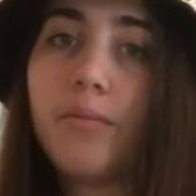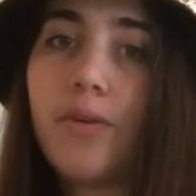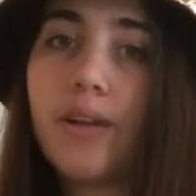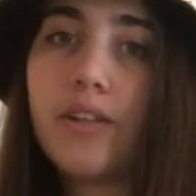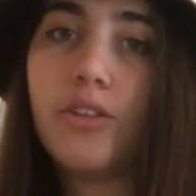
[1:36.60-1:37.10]

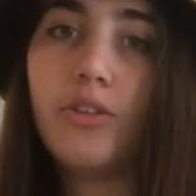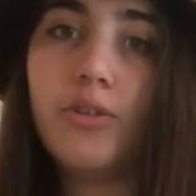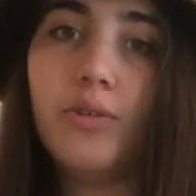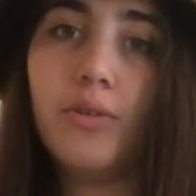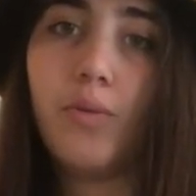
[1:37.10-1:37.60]
going
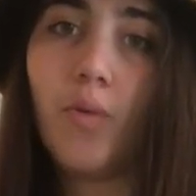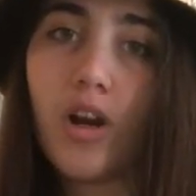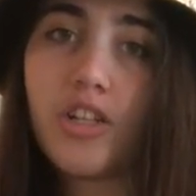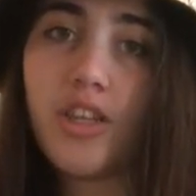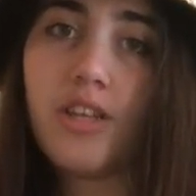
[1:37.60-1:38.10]
to
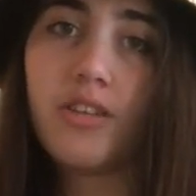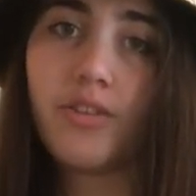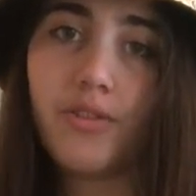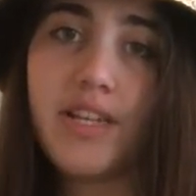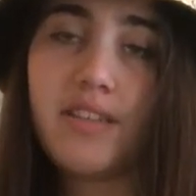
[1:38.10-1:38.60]
wash this,
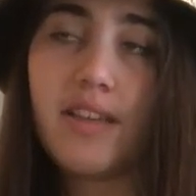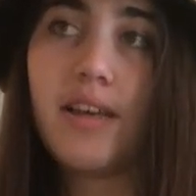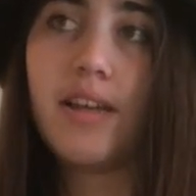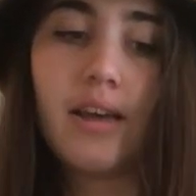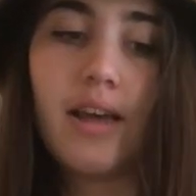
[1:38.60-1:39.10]
grease
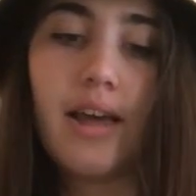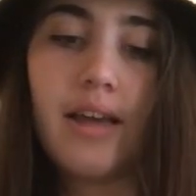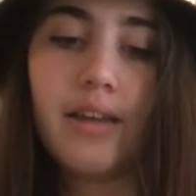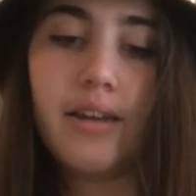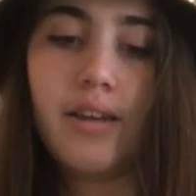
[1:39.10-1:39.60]
it,
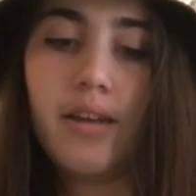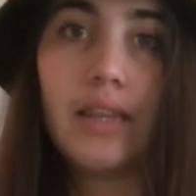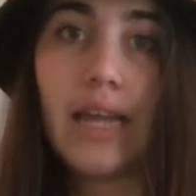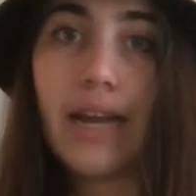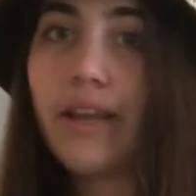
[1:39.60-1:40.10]
and
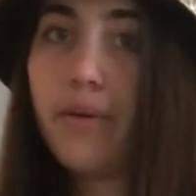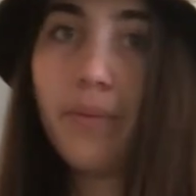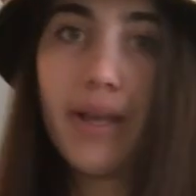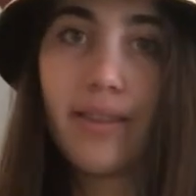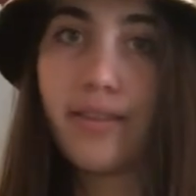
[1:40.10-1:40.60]
line it
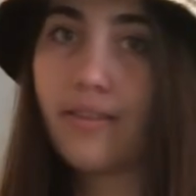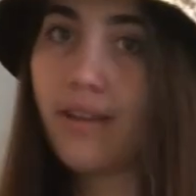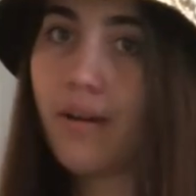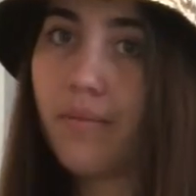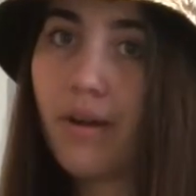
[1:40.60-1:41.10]
with
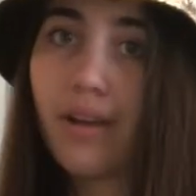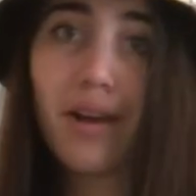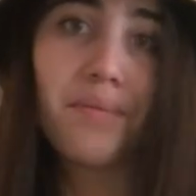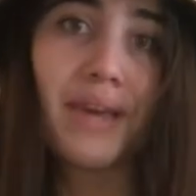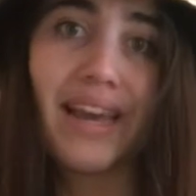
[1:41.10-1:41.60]
some
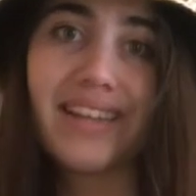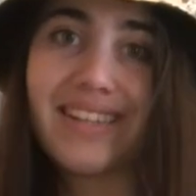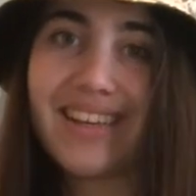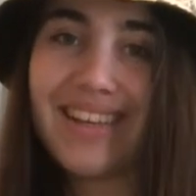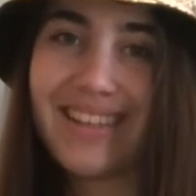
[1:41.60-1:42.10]
cupcake
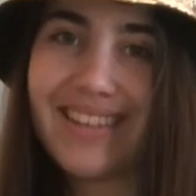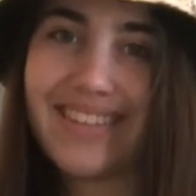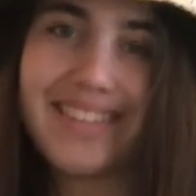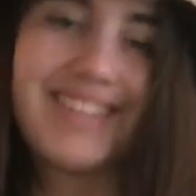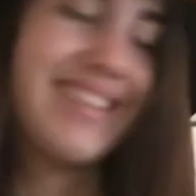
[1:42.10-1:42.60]

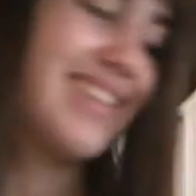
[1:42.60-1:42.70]
tins.